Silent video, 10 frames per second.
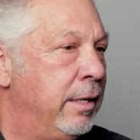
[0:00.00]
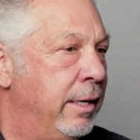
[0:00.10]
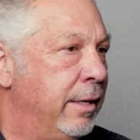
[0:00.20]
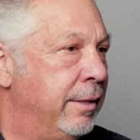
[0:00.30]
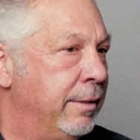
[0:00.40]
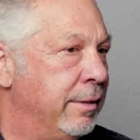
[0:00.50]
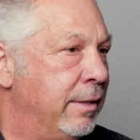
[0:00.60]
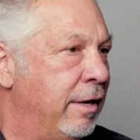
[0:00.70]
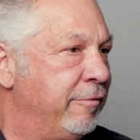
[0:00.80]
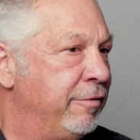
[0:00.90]
And
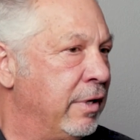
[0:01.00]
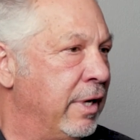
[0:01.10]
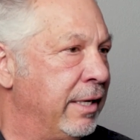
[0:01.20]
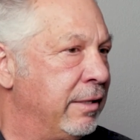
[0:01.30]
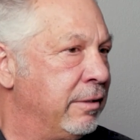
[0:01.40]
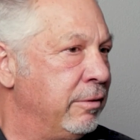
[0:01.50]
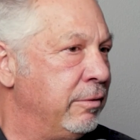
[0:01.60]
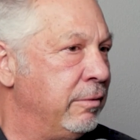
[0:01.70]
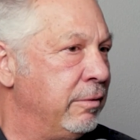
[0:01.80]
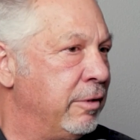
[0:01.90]
I feel like
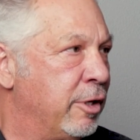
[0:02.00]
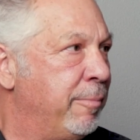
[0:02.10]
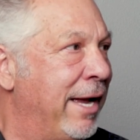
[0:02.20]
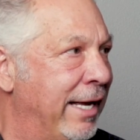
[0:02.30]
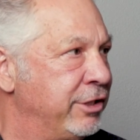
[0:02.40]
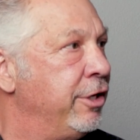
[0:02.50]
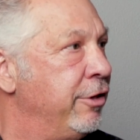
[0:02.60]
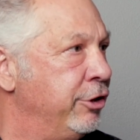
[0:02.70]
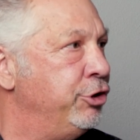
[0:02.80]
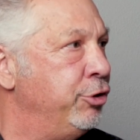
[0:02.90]
the
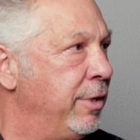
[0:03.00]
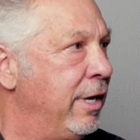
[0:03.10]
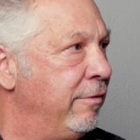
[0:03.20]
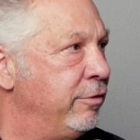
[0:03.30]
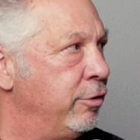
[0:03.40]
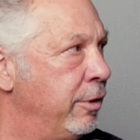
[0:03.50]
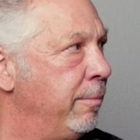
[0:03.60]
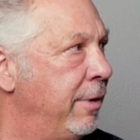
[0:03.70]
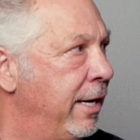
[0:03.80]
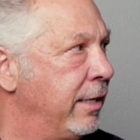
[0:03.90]
capacity that you have to
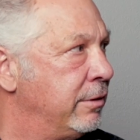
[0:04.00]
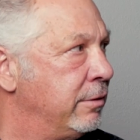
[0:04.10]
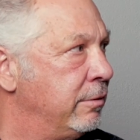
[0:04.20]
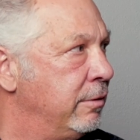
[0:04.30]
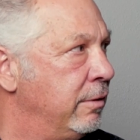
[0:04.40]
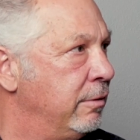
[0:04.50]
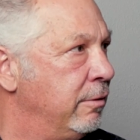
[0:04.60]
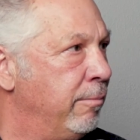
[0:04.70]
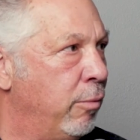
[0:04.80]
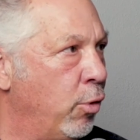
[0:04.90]
impact
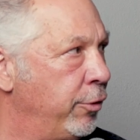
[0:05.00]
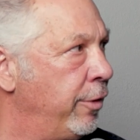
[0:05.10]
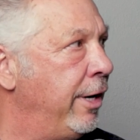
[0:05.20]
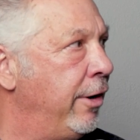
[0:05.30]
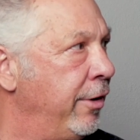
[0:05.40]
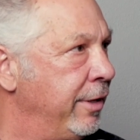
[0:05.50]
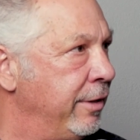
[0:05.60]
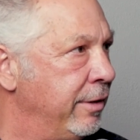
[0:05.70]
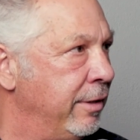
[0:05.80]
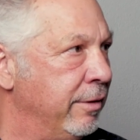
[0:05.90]
the Boulder
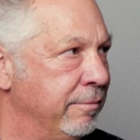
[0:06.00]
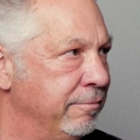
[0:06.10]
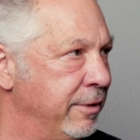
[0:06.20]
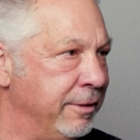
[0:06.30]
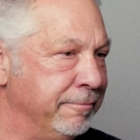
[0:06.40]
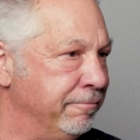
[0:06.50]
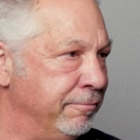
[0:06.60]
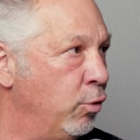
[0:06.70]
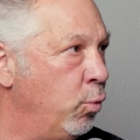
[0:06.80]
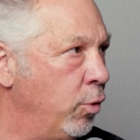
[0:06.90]
area and
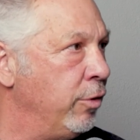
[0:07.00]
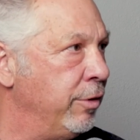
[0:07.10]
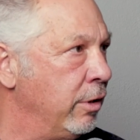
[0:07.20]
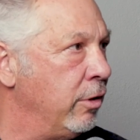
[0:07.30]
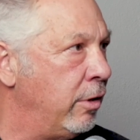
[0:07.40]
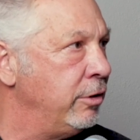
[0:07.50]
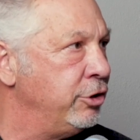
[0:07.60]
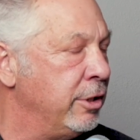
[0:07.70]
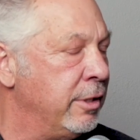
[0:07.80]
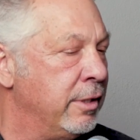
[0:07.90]
the world at
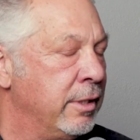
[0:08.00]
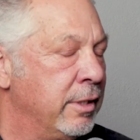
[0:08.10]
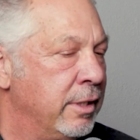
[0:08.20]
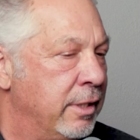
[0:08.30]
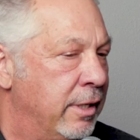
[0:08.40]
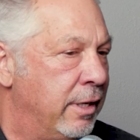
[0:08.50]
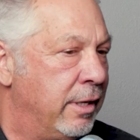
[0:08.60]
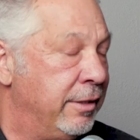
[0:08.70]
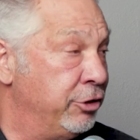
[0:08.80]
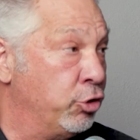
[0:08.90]
large
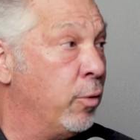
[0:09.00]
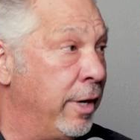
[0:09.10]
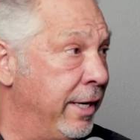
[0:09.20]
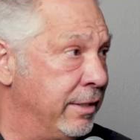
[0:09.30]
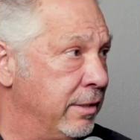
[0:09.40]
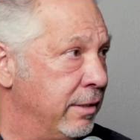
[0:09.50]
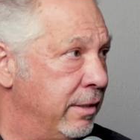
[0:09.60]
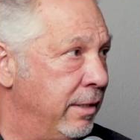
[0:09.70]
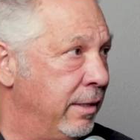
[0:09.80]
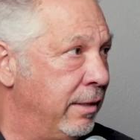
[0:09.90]
is great.
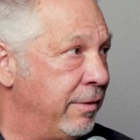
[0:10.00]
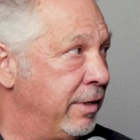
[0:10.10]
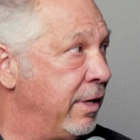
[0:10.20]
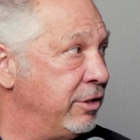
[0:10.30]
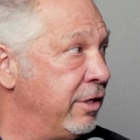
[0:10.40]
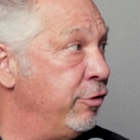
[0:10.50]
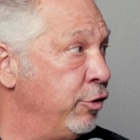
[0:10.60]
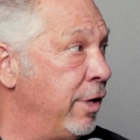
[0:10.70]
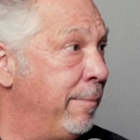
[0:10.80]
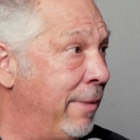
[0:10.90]
And I think God's given
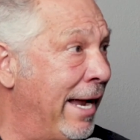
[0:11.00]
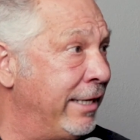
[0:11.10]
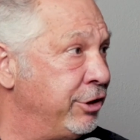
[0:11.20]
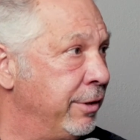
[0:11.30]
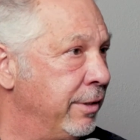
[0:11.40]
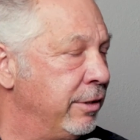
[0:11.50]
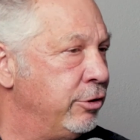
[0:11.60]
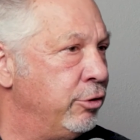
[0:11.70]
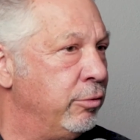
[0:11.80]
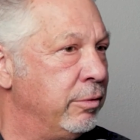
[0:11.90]
you that passion
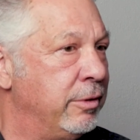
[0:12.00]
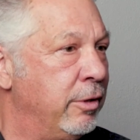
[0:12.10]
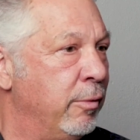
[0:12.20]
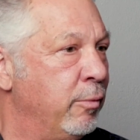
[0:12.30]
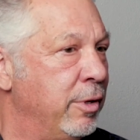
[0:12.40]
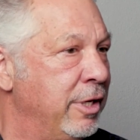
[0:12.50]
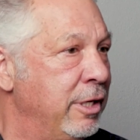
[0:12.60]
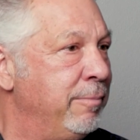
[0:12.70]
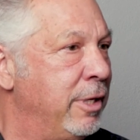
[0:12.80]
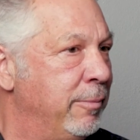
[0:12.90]
to, we
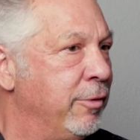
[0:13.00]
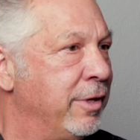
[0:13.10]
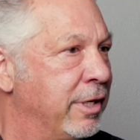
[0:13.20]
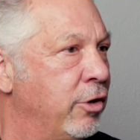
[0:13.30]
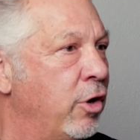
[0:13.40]
need people that can